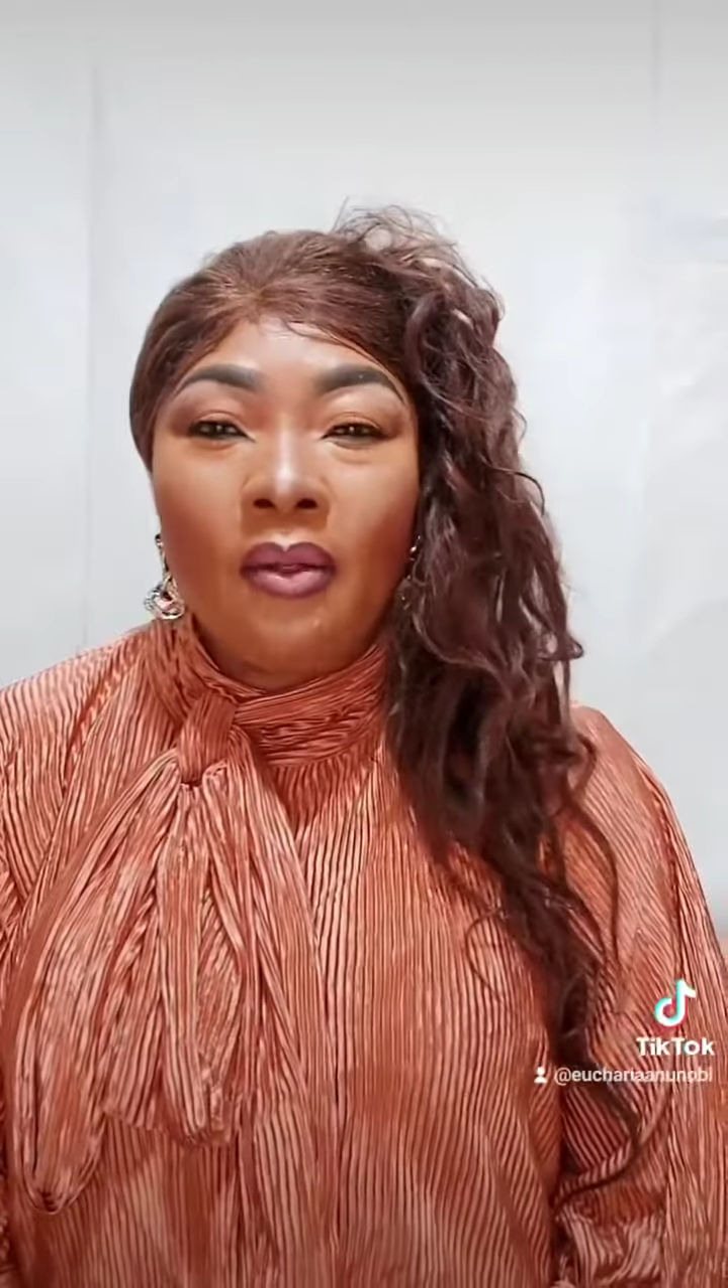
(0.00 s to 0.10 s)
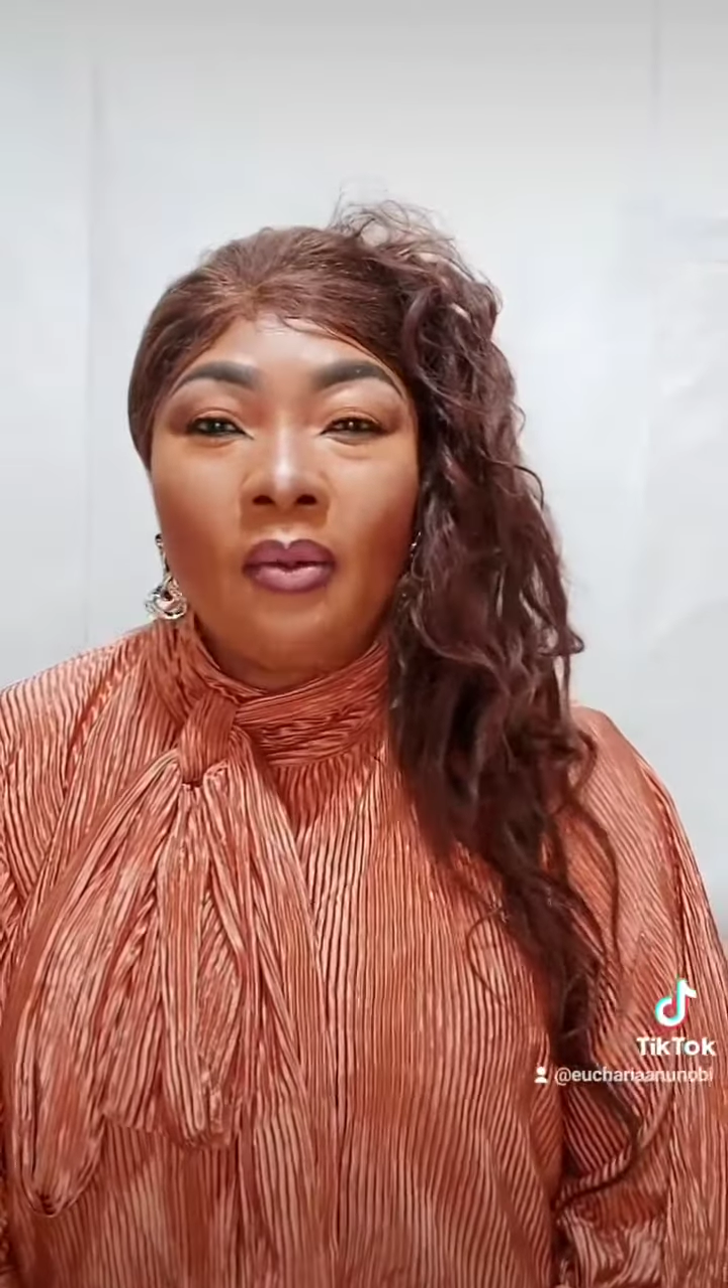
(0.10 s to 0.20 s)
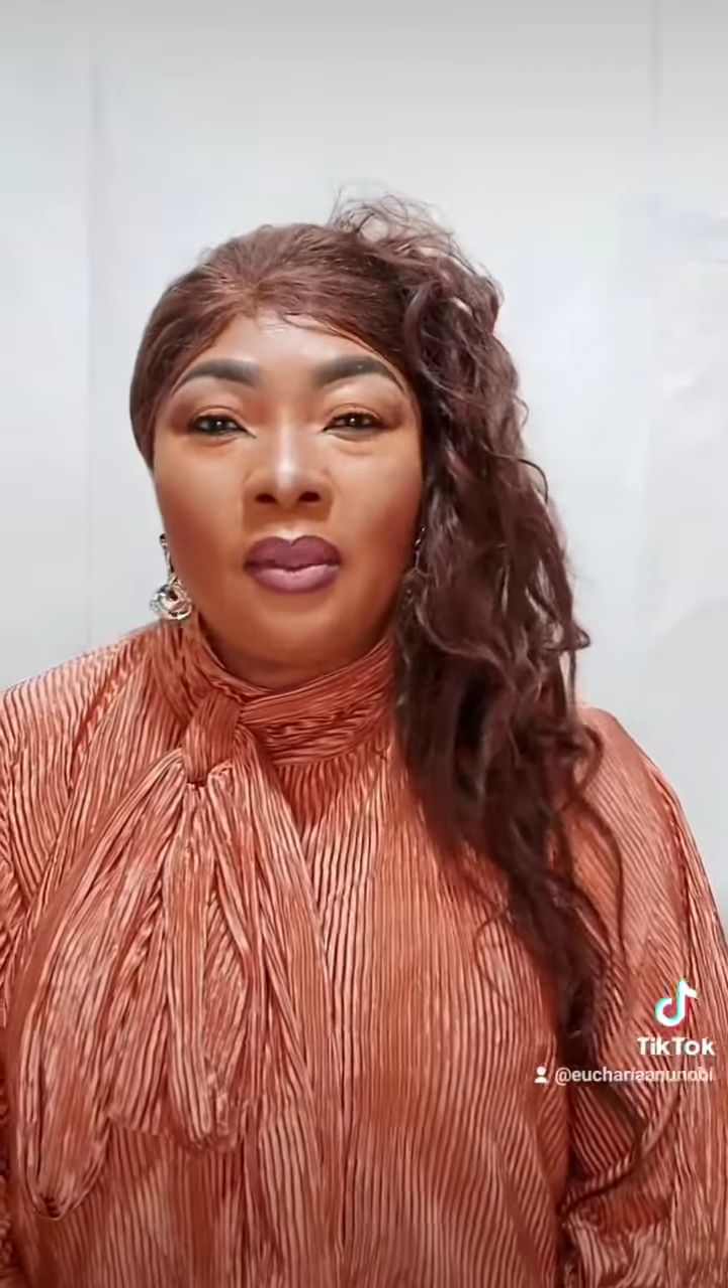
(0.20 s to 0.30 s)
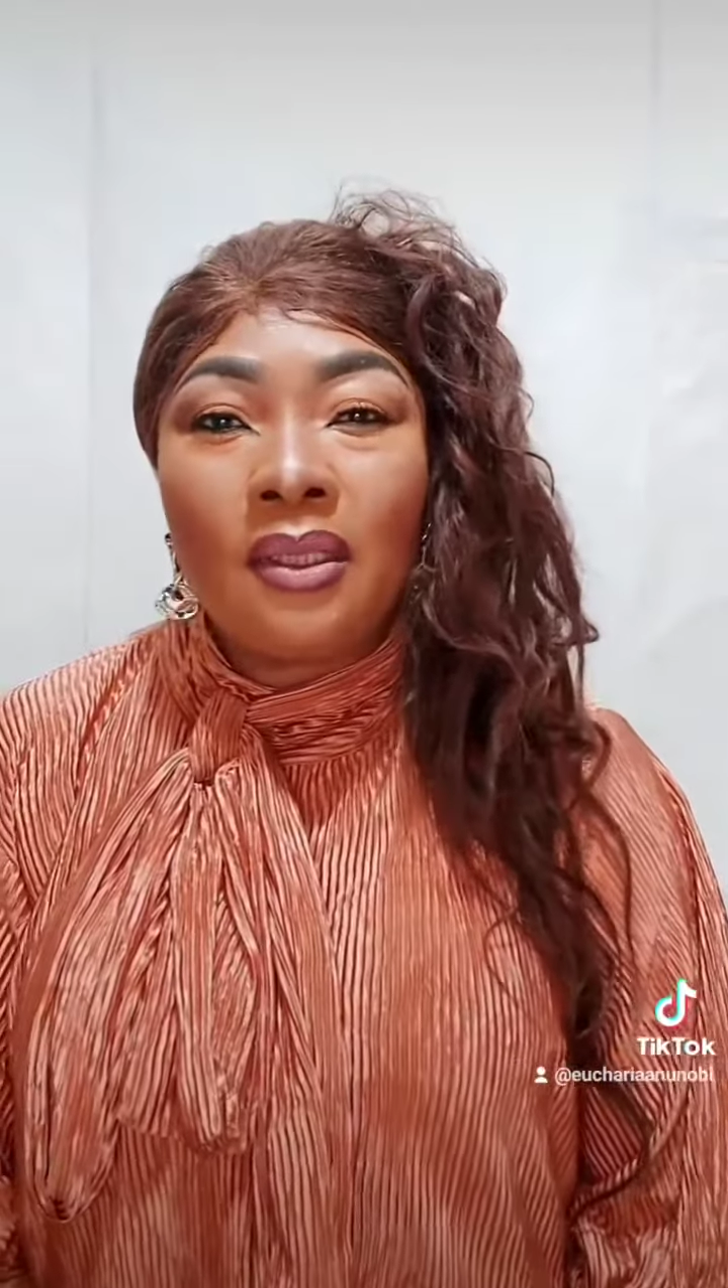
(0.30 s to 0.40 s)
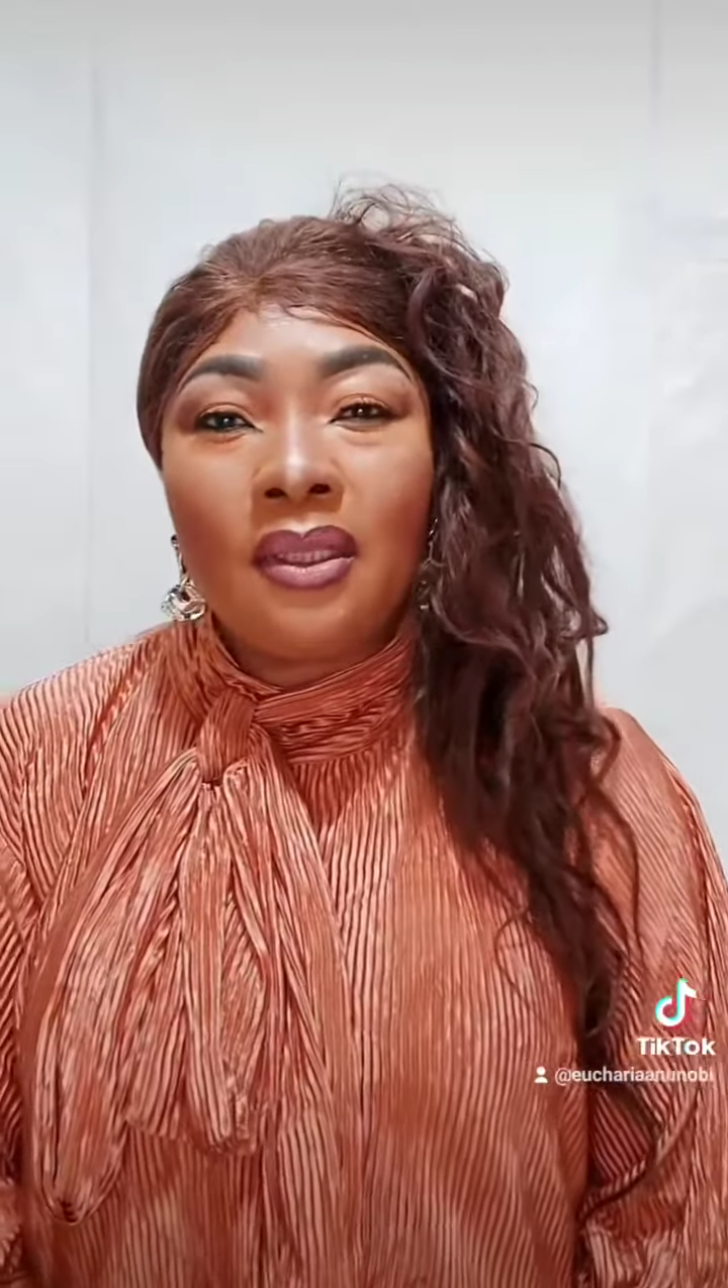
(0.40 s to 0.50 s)

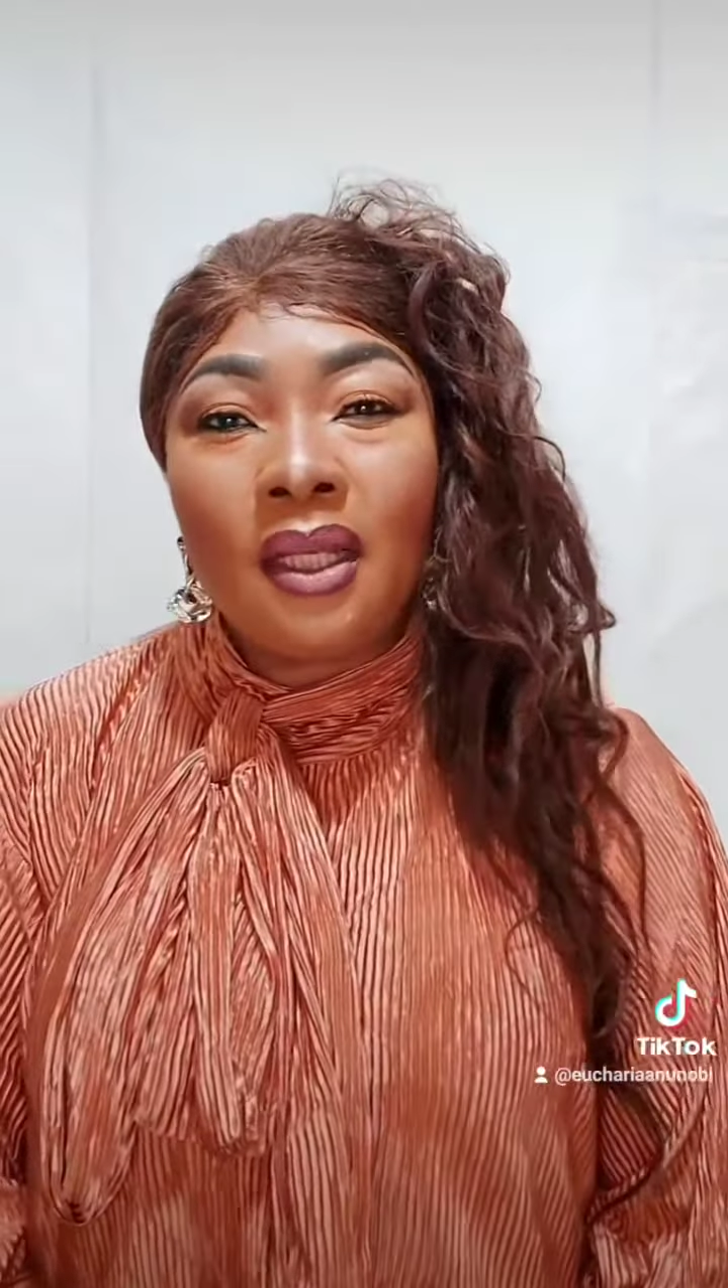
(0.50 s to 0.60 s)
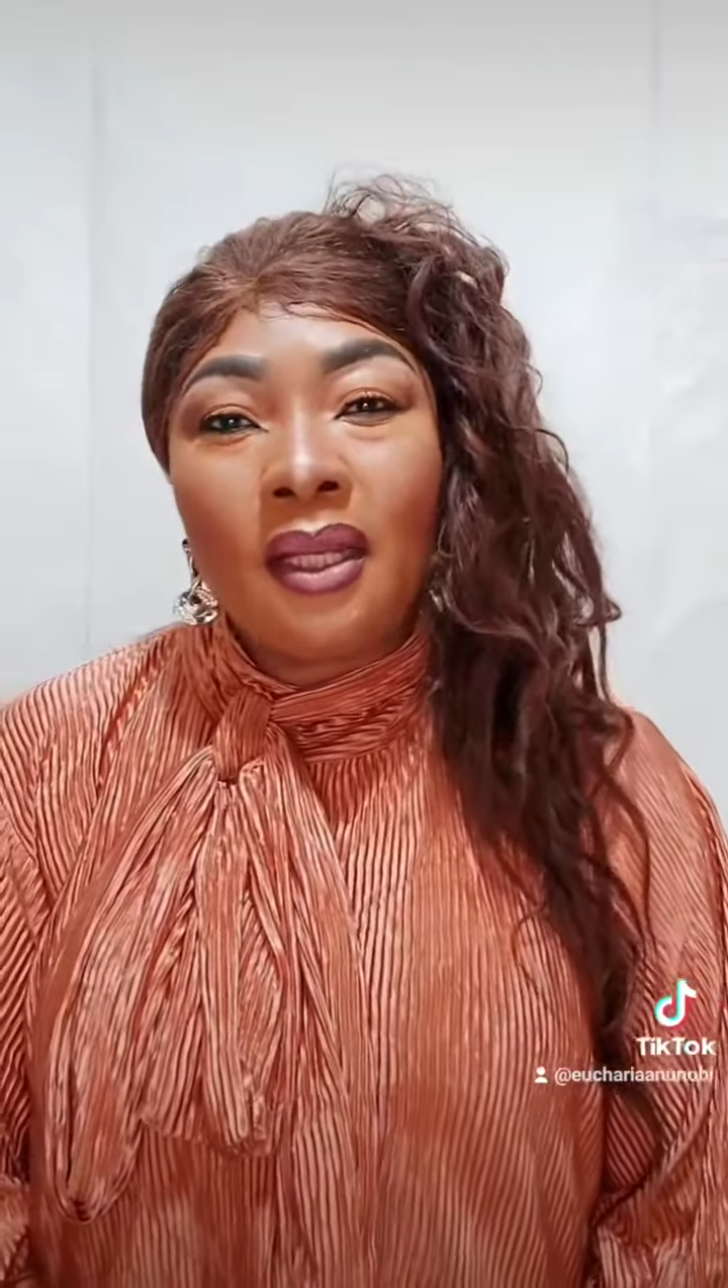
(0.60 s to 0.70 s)
will say